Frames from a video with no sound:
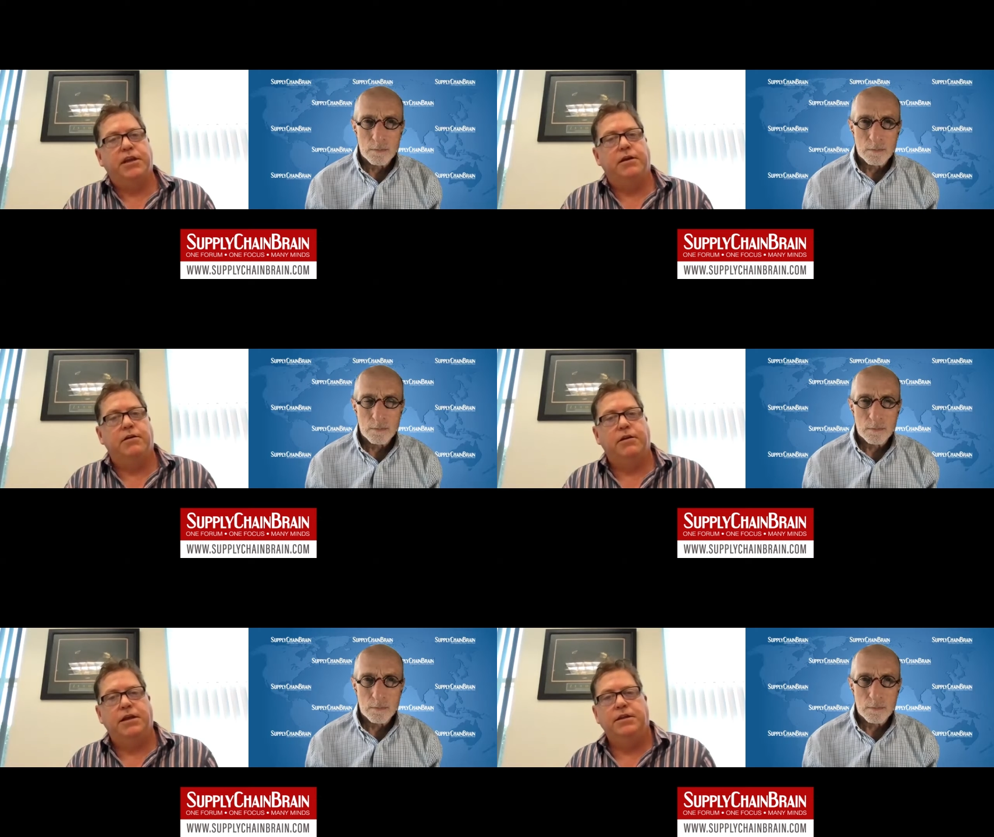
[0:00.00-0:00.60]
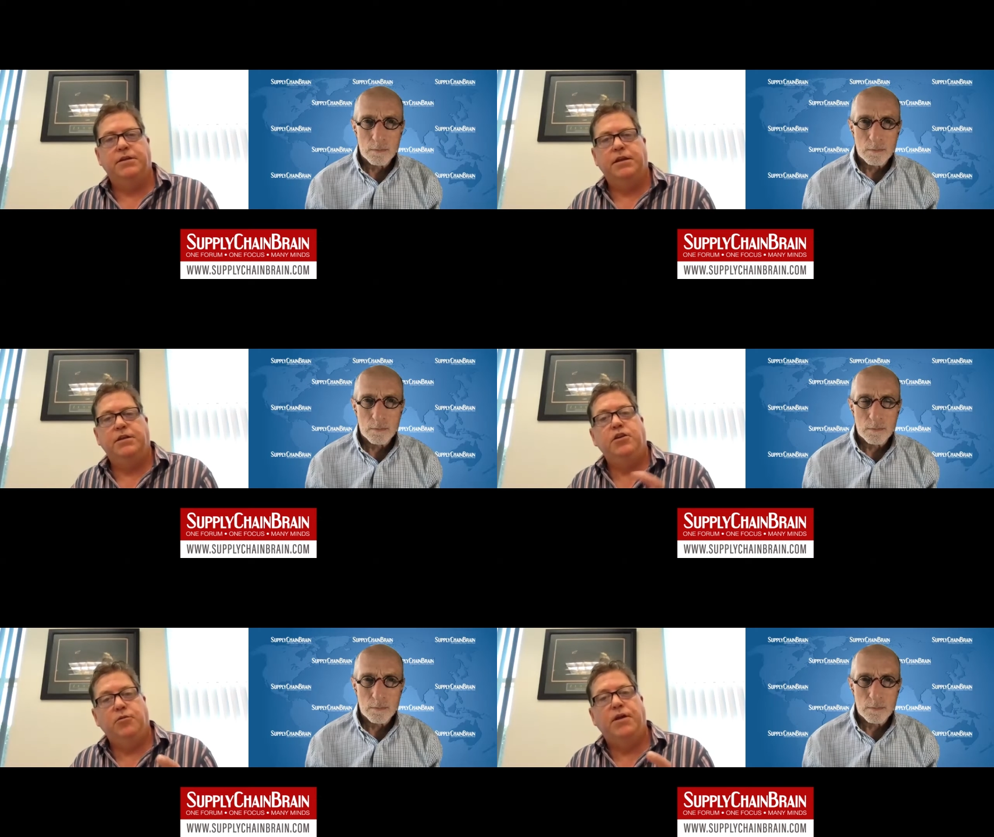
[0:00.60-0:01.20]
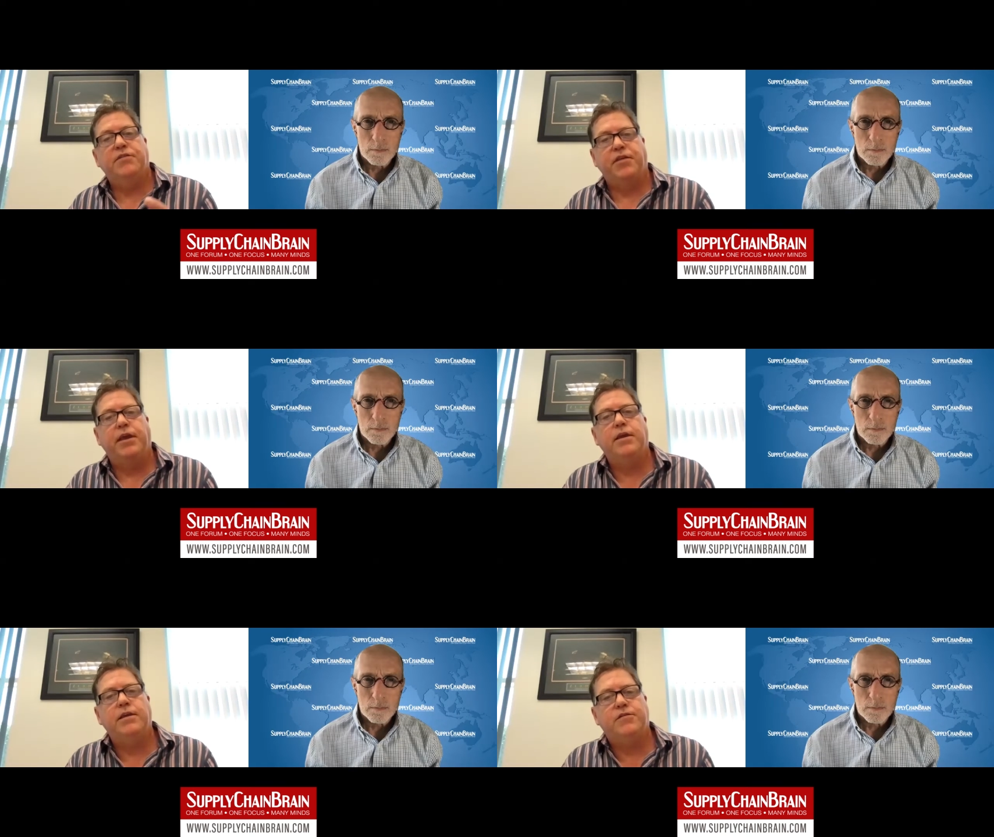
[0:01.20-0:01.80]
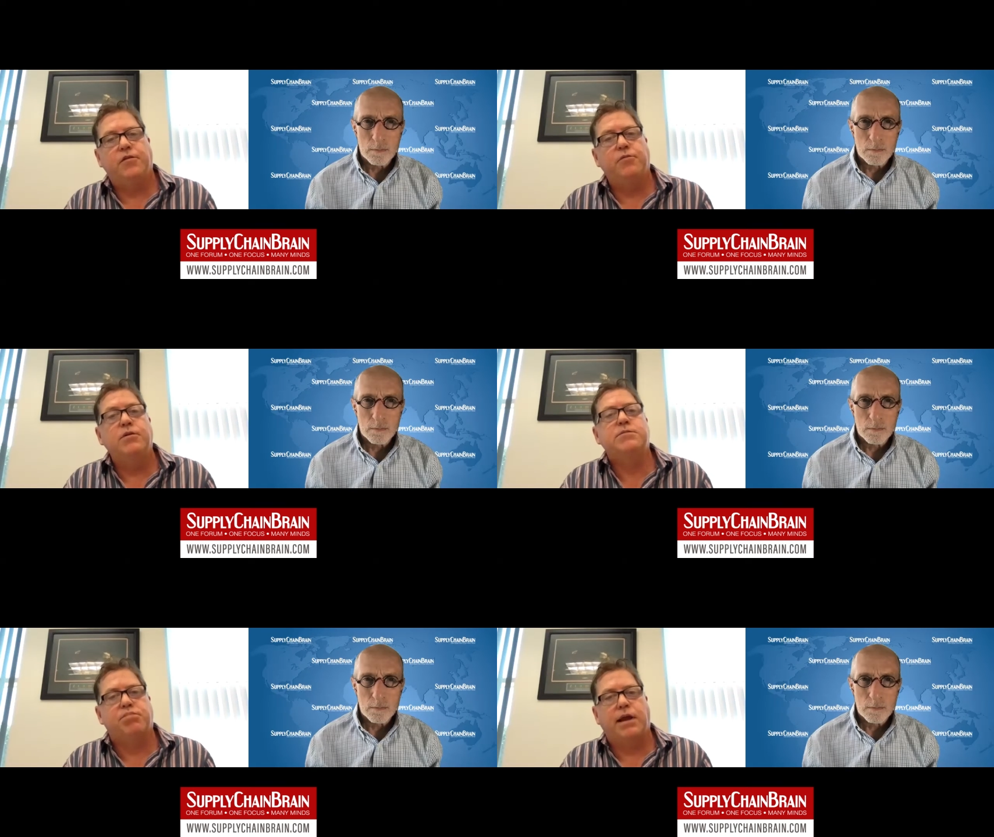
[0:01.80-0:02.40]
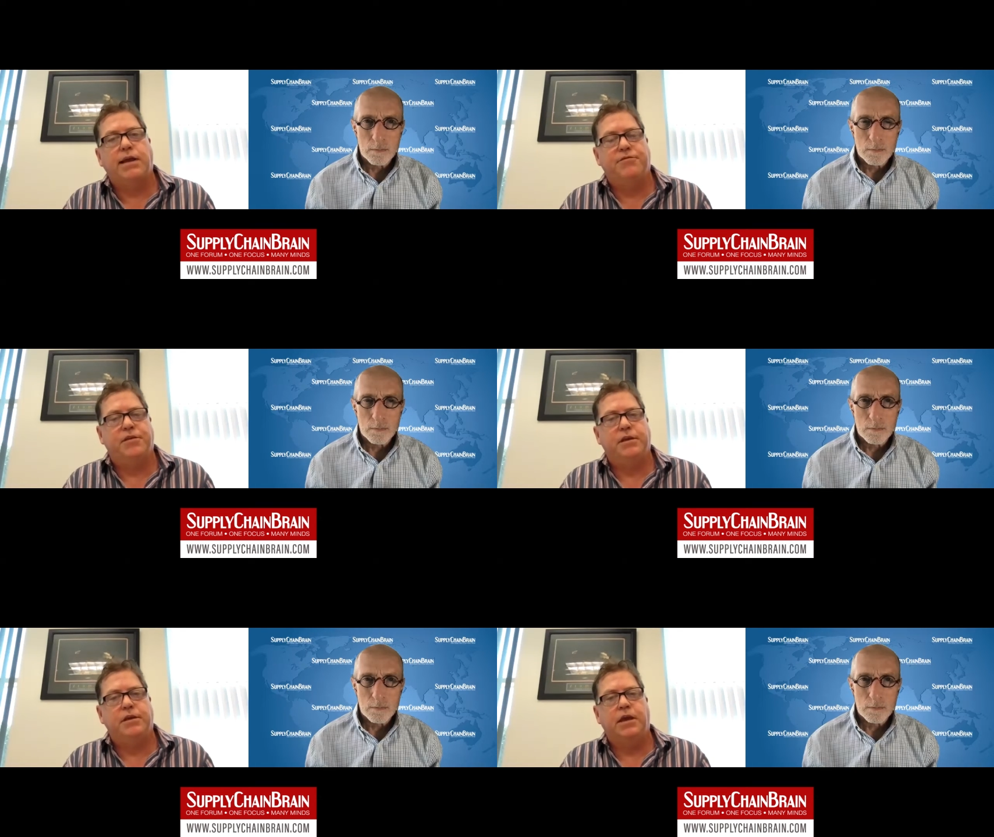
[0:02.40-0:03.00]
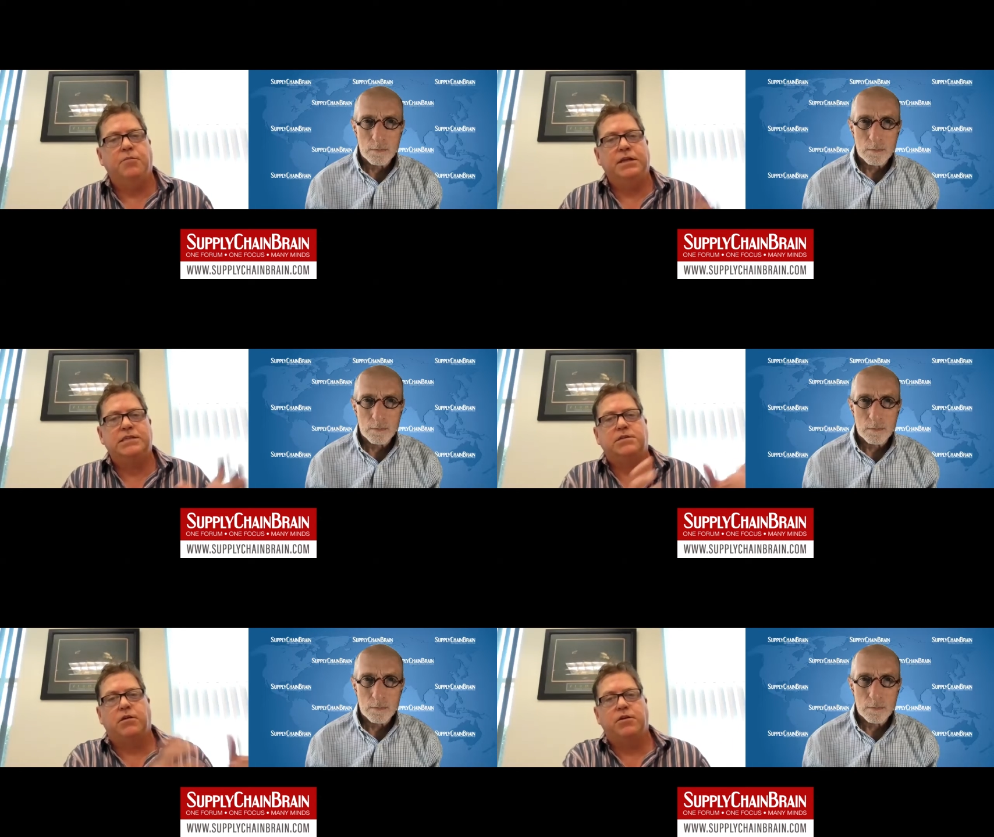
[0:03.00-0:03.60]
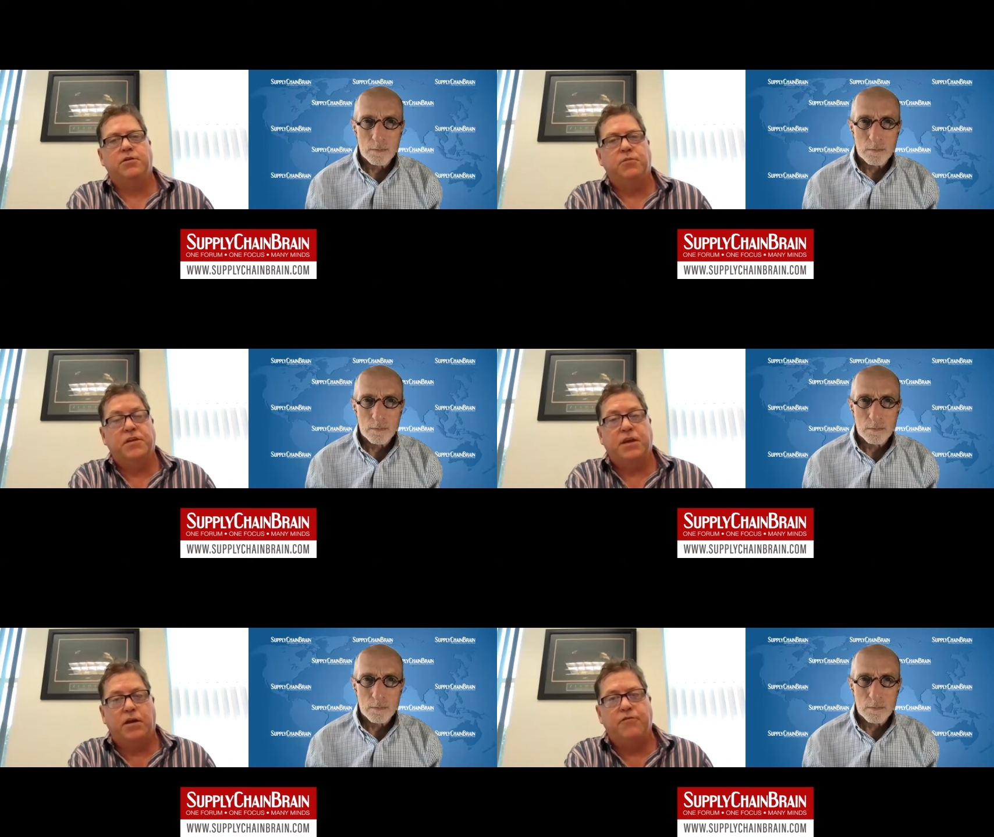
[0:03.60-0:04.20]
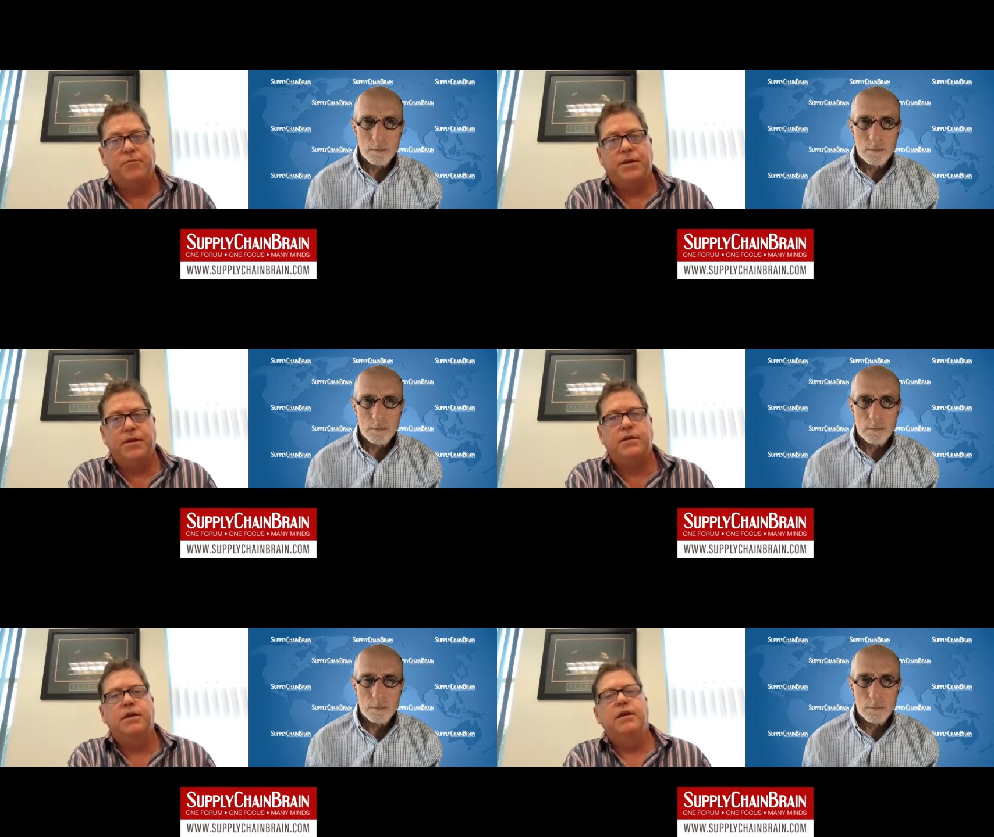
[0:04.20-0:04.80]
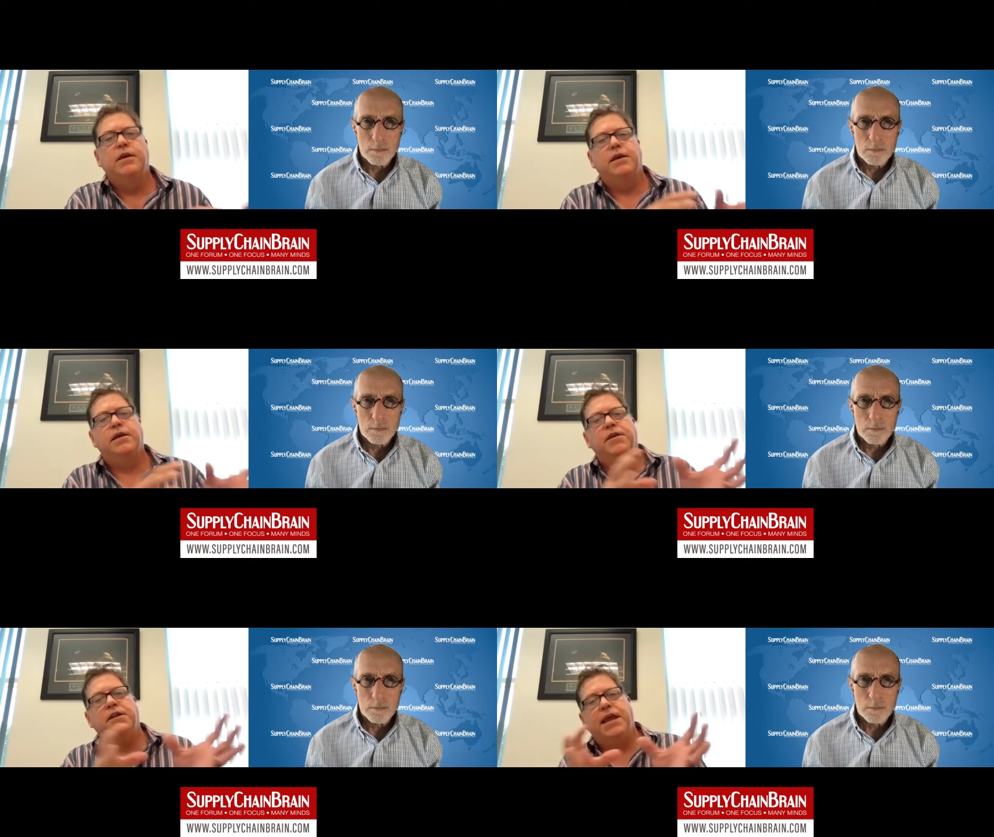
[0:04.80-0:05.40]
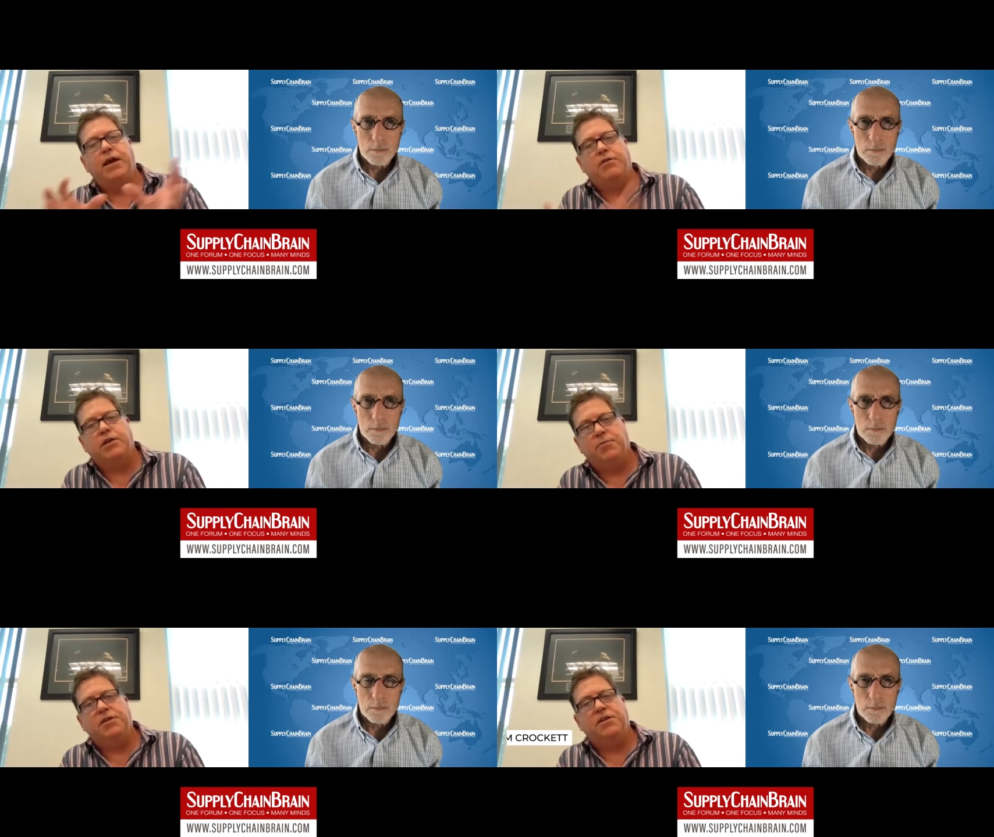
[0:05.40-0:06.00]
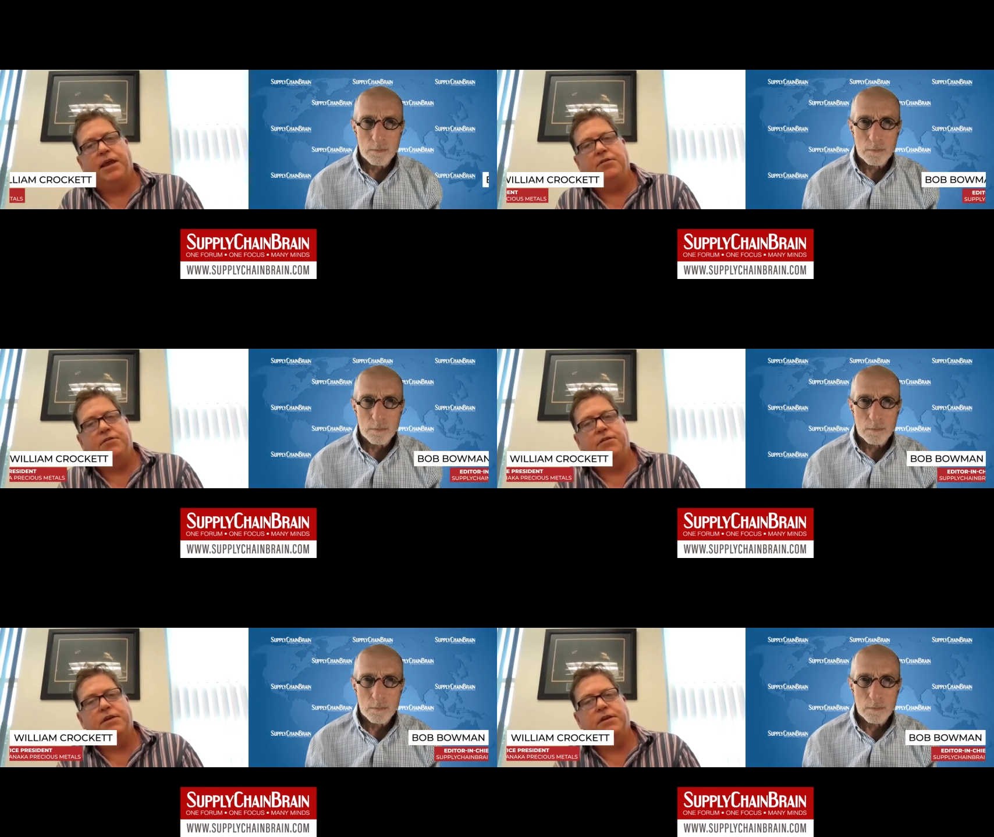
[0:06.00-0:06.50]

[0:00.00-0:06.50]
Speaker 1: here in, in the U S A. So there is privacy. Um, it started with the government and then now coming down to